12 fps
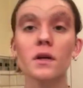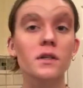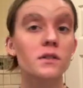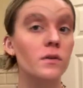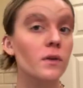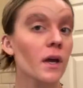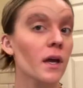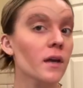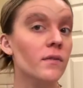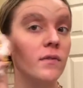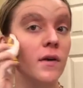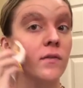it's
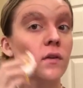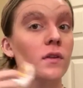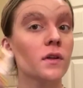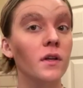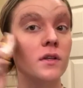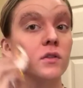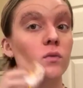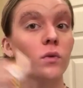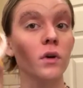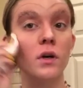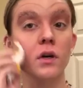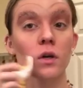okay if everything doesn't
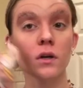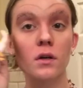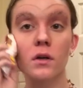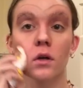work.